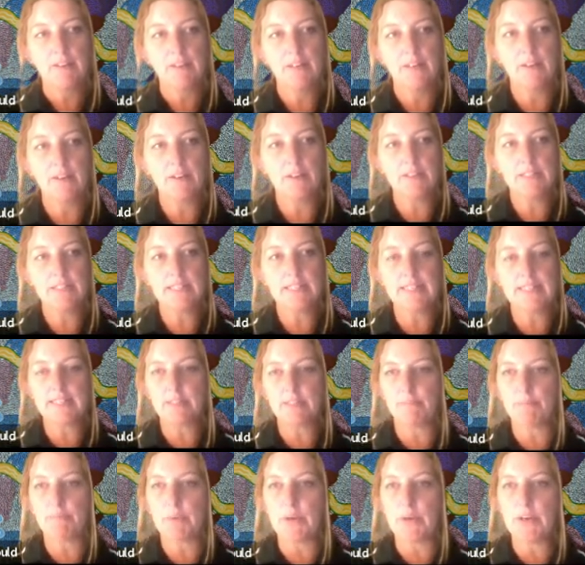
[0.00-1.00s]
you know, see
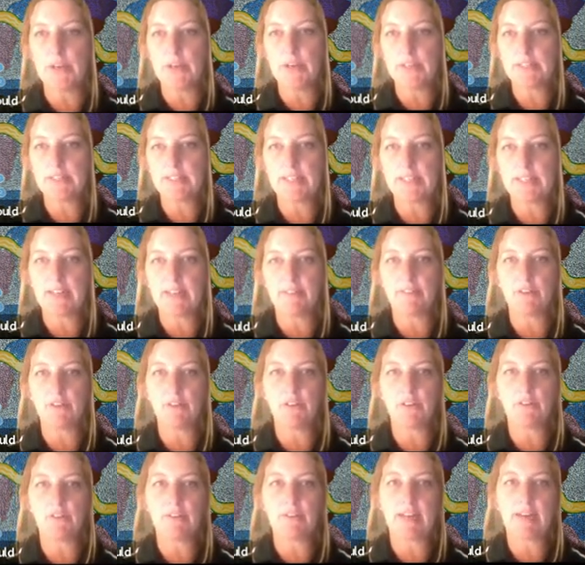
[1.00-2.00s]
some birds and have a
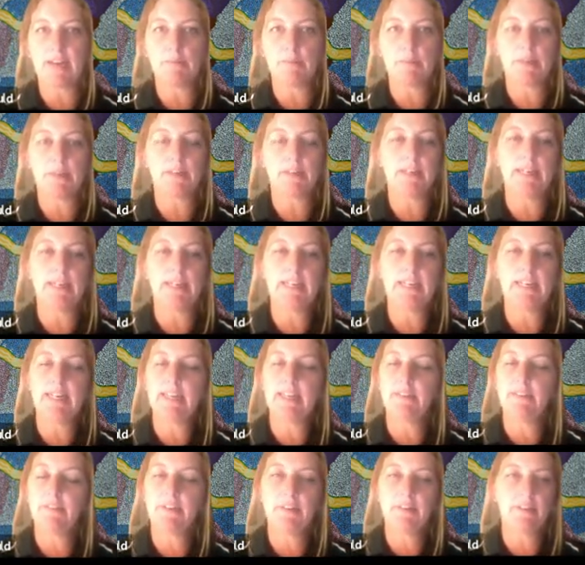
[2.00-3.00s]
look around. But
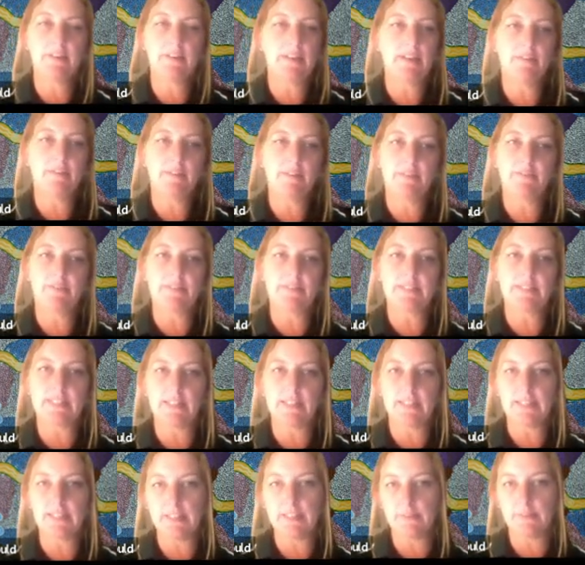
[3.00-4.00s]
nearly every every
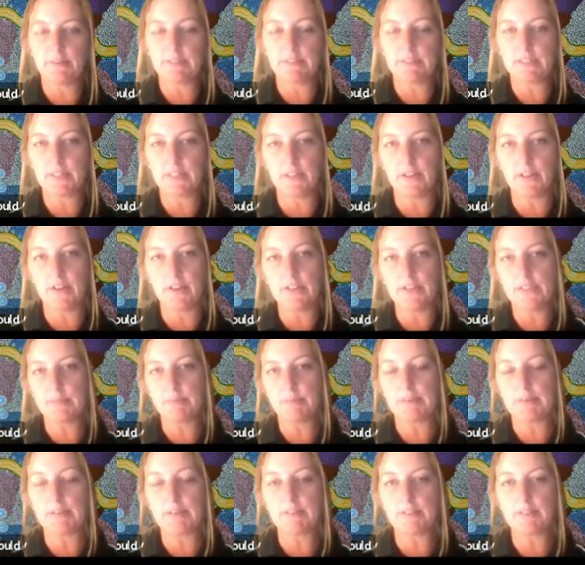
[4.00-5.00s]
facility was
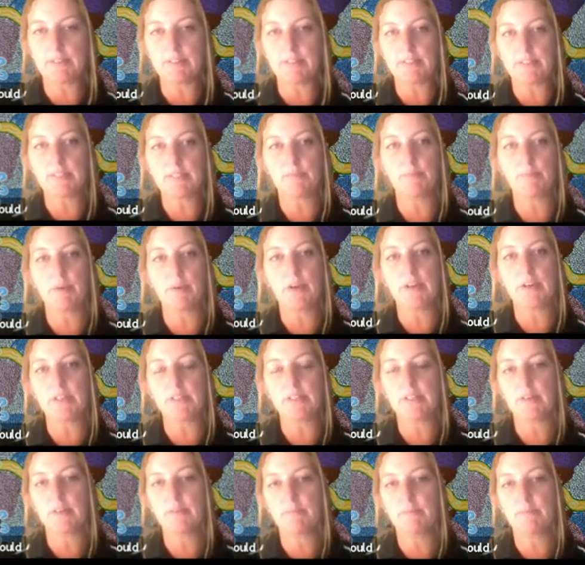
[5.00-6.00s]
closed because of the
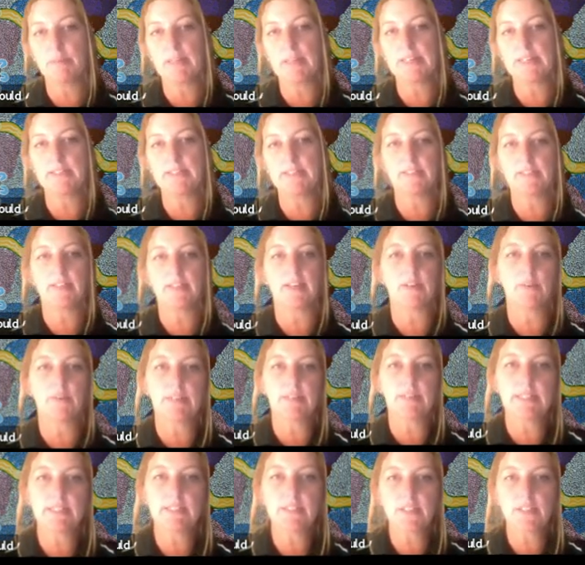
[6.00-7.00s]
smoke. So places like
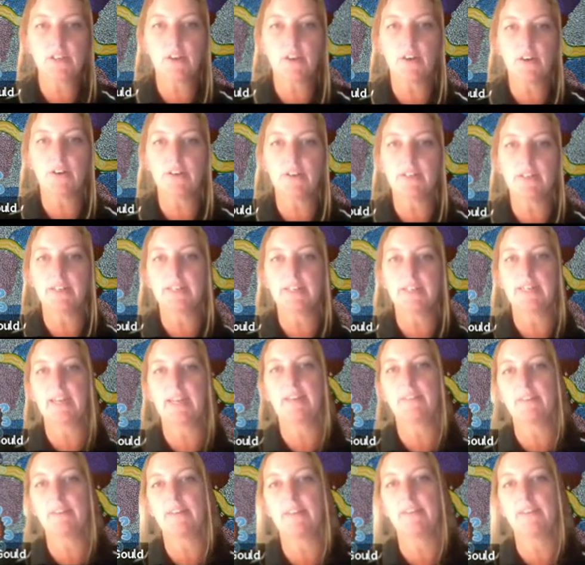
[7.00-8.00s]
Questacon and
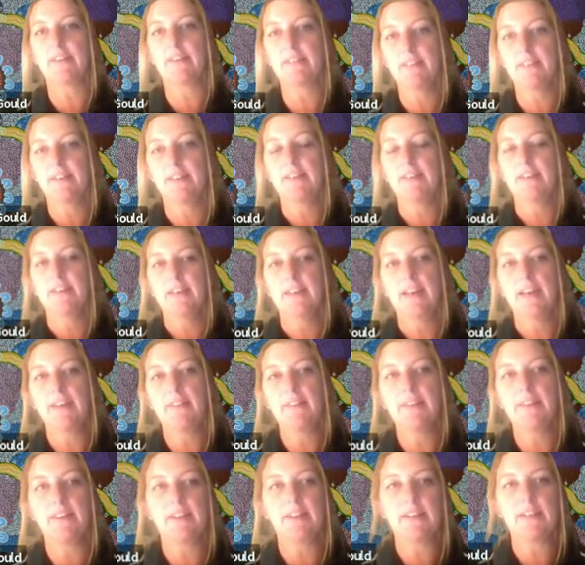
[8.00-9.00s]
other
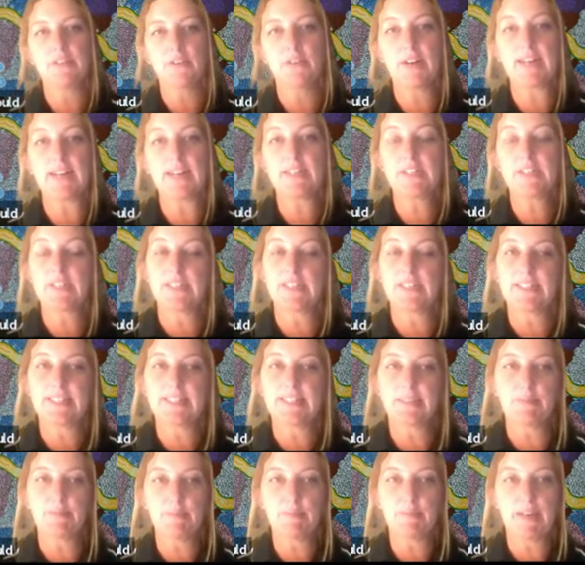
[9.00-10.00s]
other attractions
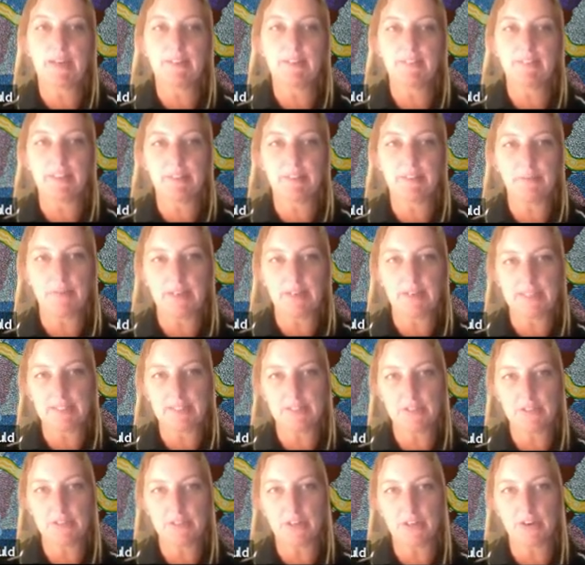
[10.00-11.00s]
that we might have
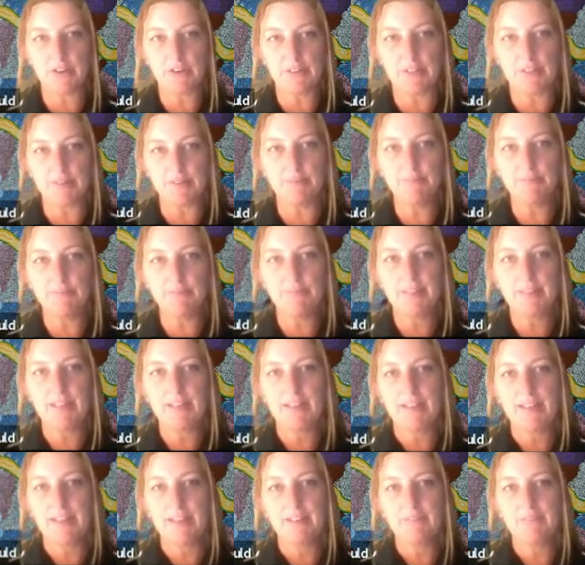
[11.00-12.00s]
otherwise shown them
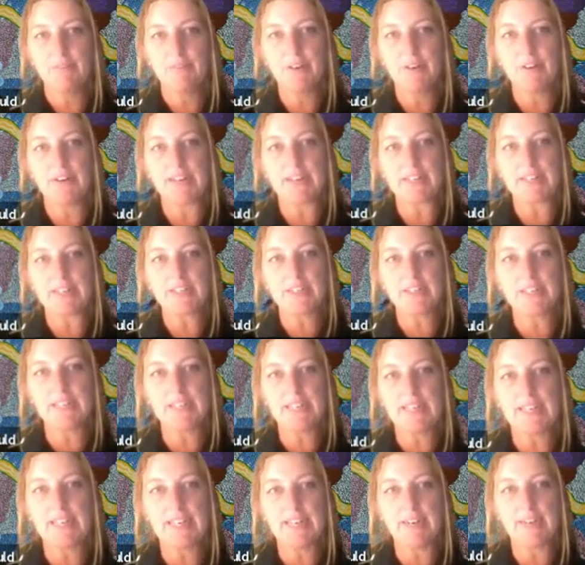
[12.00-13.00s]
were
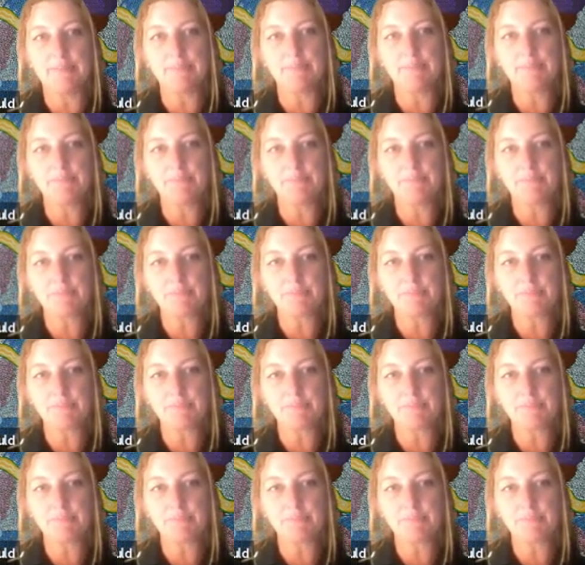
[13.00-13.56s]
actually um,